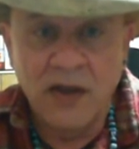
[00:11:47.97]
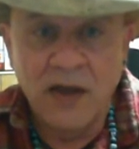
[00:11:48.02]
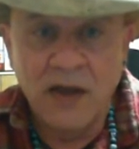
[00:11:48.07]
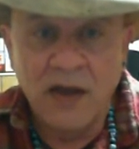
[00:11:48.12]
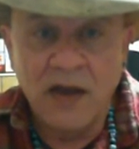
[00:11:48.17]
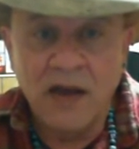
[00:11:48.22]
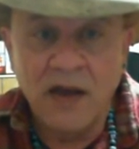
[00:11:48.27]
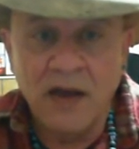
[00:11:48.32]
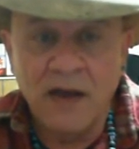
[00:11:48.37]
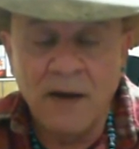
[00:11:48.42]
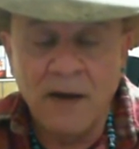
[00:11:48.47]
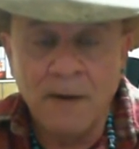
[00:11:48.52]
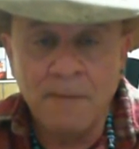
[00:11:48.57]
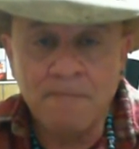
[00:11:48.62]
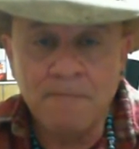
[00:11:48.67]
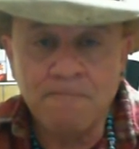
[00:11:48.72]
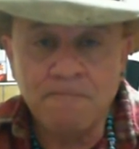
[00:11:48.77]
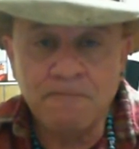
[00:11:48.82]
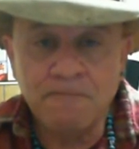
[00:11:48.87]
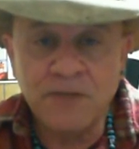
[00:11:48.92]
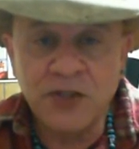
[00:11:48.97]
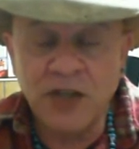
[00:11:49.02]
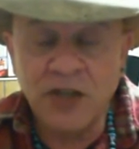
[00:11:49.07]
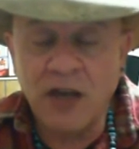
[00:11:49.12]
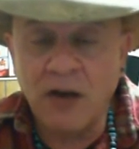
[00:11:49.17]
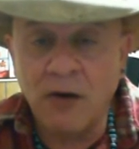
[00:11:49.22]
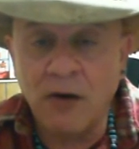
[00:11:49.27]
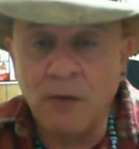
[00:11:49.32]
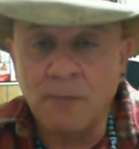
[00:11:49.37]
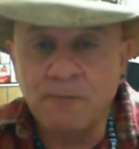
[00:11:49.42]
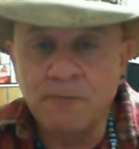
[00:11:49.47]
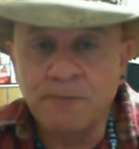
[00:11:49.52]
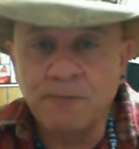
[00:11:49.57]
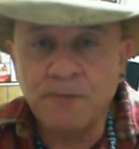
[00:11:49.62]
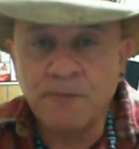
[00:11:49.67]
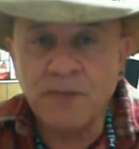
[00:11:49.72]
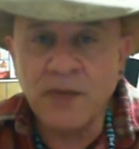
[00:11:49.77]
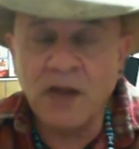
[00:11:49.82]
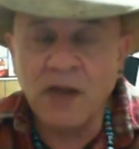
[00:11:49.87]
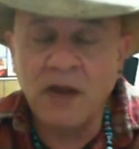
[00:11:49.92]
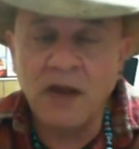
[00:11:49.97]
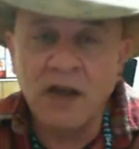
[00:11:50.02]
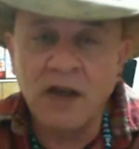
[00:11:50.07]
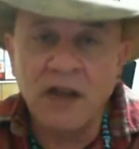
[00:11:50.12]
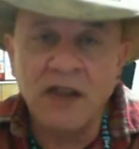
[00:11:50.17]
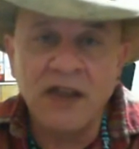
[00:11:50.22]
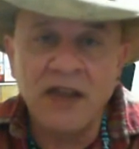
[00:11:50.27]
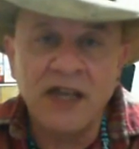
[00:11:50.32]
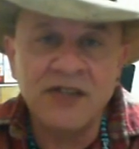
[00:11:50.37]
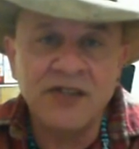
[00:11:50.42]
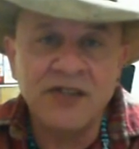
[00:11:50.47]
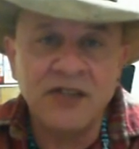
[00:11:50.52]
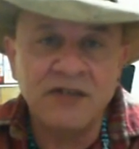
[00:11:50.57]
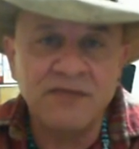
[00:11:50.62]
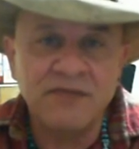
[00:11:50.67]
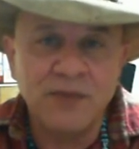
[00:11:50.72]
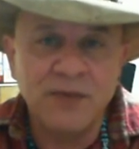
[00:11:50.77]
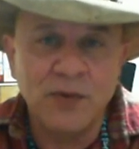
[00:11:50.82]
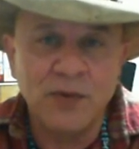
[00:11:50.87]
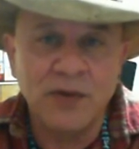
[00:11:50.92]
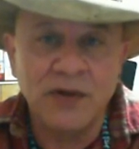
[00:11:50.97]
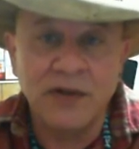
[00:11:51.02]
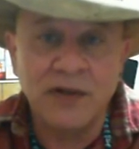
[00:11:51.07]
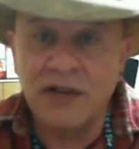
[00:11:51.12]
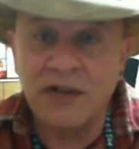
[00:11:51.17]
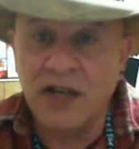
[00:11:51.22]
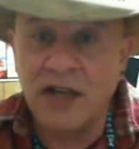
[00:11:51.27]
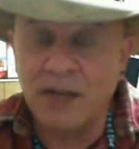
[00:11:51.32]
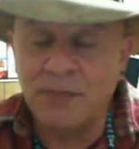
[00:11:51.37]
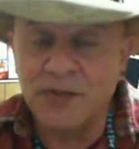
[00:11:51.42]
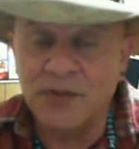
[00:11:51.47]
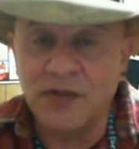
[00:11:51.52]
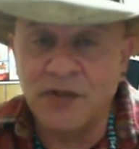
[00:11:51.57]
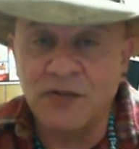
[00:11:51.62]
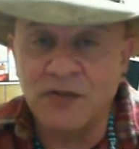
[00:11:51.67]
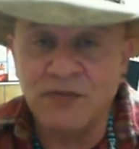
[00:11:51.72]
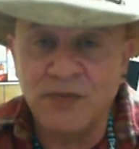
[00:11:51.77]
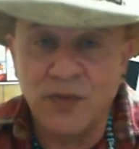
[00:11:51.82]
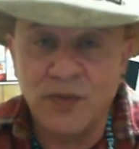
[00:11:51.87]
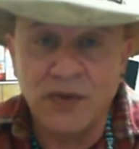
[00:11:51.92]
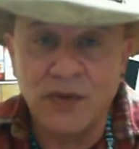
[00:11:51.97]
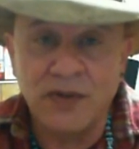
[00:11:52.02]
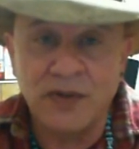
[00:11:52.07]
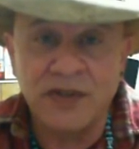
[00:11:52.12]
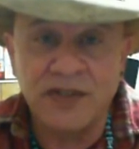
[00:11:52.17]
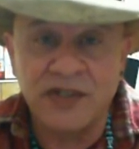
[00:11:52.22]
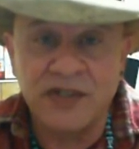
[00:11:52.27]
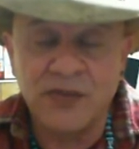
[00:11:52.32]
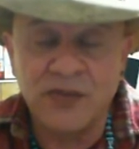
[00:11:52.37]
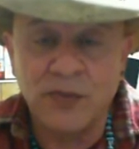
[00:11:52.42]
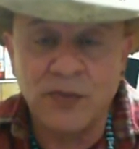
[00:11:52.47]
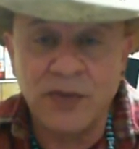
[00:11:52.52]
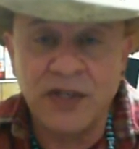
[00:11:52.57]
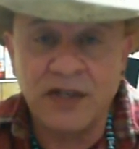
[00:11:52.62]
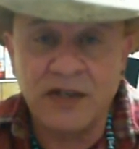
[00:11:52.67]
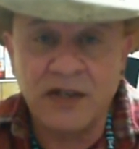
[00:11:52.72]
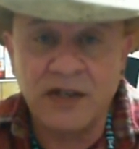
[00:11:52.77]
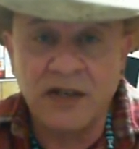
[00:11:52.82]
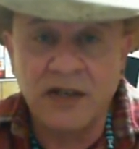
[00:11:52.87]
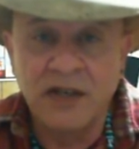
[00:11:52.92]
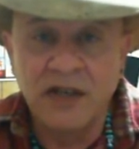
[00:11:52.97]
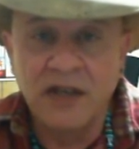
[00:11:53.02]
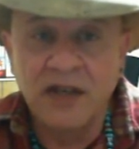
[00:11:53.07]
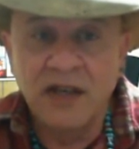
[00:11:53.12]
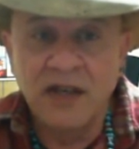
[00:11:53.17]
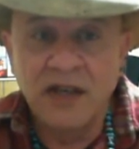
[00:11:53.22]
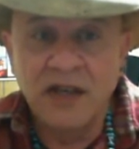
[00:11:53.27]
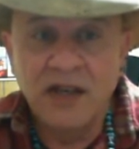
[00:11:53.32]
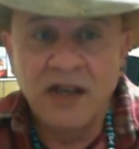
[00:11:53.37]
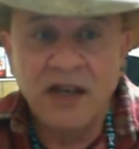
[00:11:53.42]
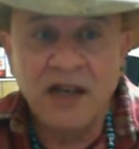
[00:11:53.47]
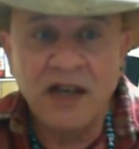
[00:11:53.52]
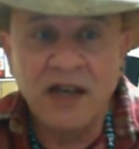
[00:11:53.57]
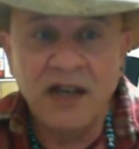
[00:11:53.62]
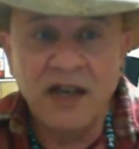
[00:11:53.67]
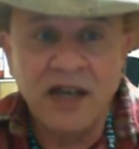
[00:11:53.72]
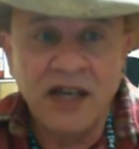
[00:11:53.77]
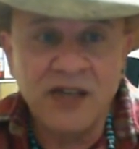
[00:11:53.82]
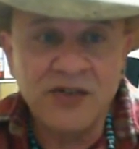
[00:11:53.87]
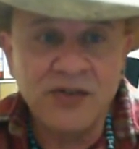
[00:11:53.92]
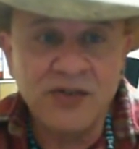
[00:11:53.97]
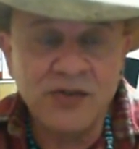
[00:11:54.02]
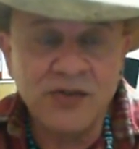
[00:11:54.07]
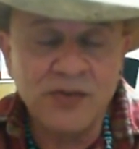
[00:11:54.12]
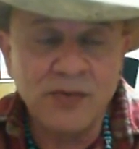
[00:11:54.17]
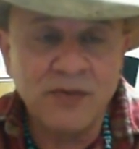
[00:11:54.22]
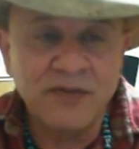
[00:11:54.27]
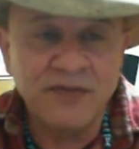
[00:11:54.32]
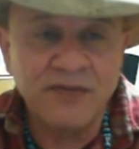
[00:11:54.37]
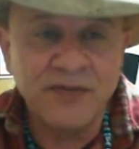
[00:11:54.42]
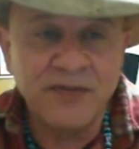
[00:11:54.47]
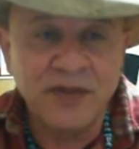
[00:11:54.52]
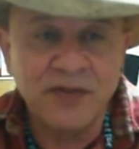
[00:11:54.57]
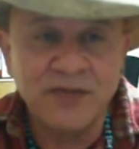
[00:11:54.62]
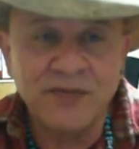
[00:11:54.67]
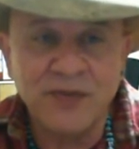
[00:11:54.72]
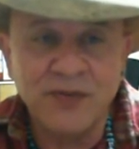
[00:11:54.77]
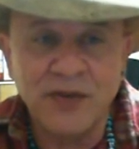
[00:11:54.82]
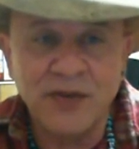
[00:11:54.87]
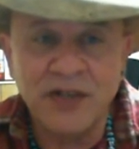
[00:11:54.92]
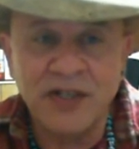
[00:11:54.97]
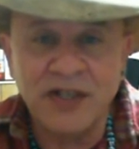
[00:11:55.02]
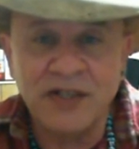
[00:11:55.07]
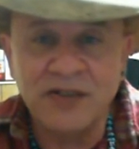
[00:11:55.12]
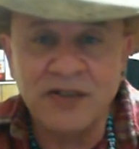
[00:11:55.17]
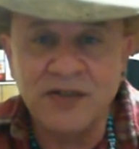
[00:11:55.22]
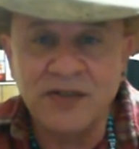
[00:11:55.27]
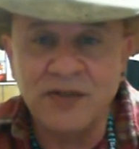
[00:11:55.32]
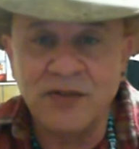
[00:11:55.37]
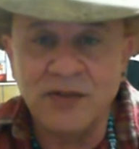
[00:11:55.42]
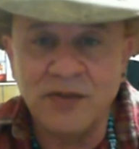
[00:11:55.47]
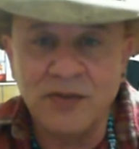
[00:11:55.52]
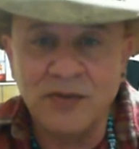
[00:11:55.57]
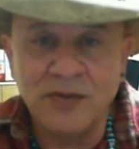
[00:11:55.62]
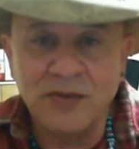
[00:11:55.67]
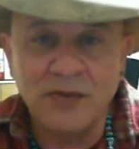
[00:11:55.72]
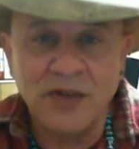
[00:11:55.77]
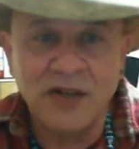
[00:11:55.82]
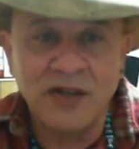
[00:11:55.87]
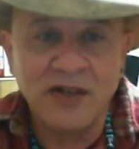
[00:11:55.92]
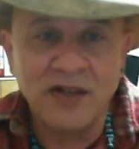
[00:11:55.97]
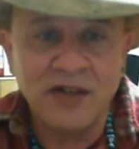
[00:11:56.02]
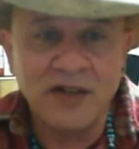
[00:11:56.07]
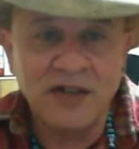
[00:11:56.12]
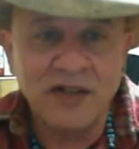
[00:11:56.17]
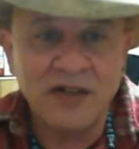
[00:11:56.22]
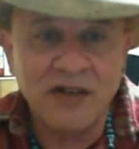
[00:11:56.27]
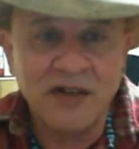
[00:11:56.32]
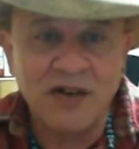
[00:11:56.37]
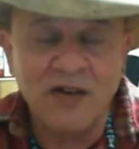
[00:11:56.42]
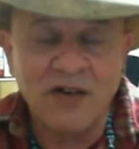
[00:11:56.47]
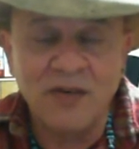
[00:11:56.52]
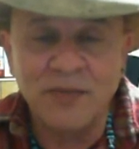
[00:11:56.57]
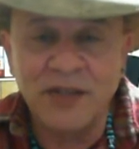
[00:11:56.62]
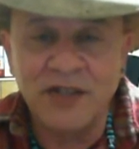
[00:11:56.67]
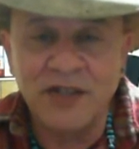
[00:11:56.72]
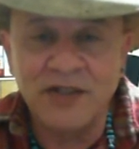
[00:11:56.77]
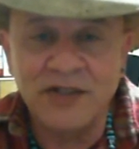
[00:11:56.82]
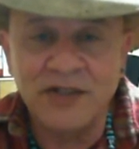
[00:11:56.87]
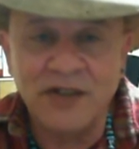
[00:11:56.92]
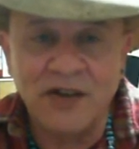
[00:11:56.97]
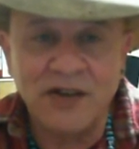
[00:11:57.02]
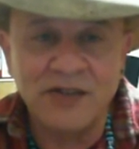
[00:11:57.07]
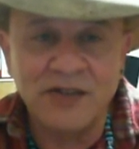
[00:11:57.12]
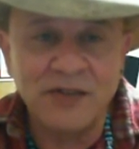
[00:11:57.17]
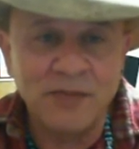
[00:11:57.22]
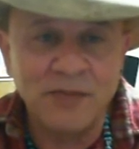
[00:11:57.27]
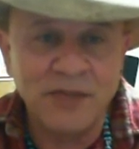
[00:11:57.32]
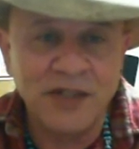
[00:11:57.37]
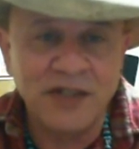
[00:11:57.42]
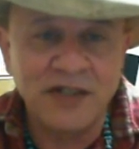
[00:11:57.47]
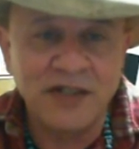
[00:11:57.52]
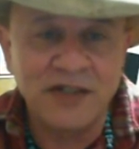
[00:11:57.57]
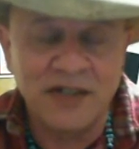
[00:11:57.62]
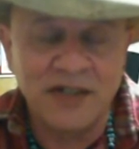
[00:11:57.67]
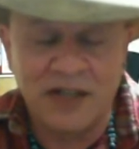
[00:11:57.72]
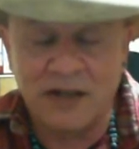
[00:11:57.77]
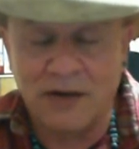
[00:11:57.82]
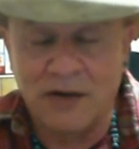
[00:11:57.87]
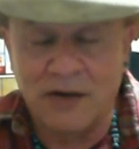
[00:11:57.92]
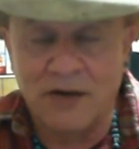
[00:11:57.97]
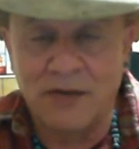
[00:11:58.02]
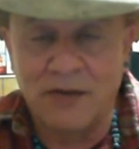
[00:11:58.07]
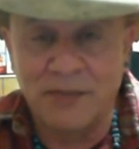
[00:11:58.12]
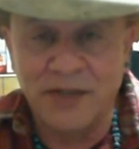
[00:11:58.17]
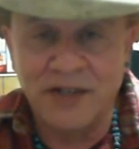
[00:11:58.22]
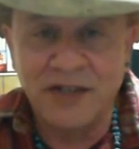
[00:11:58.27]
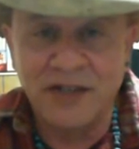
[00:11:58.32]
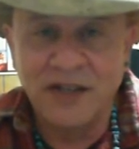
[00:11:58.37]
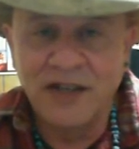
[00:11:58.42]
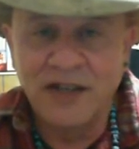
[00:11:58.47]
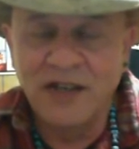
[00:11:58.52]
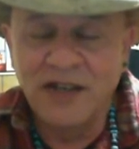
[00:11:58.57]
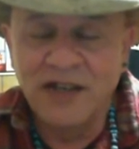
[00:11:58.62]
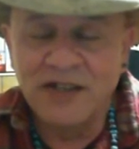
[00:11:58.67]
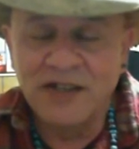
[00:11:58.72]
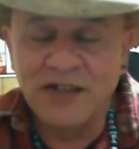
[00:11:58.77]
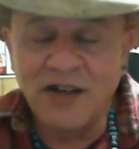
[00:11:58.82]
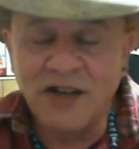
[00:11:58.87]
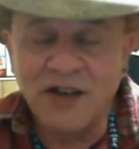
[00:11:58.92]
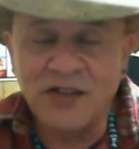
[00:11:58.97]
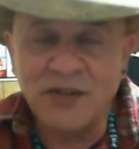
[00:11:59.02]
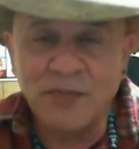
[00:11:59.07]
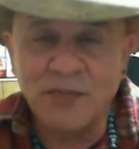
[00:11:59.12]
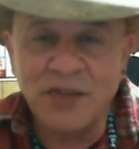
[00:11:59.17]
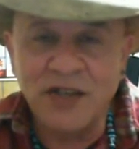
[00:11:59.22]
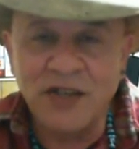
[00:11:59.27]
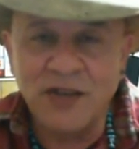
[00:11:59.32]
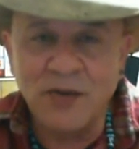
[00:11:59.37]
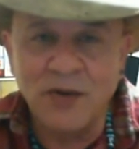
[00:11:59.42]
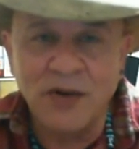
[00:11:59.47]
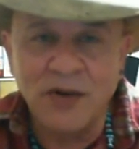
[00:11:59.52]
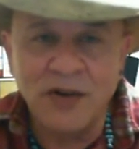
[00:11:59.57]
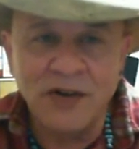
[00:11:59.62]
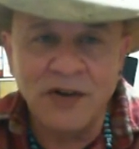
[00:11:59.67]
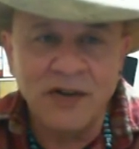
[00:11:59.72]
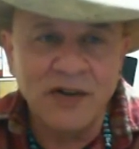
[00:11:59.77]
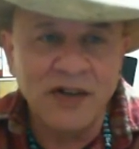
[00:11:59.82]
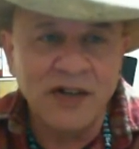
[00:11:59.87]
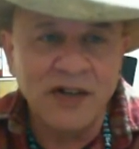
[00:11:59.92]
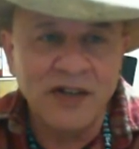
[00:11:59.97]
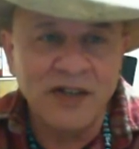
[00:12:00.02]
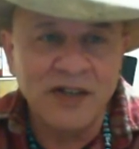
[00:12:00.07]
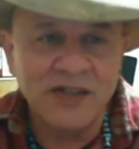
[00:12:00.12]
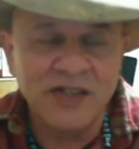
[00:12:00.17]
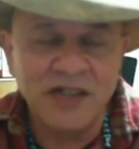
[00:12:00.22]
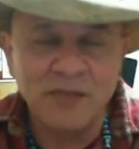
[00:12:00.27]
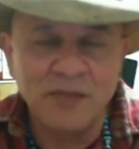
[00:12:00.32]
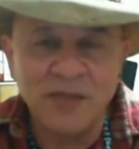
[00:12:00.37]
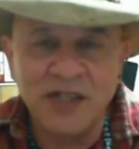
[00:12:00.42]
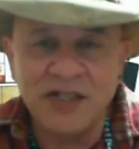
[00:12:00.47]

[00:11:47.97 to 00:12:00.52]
Um, so uh, that's it for episode four of this week. Uh, as usual, feel free to uh, call me, talk to me, not call me, talk to me, or uh, send me a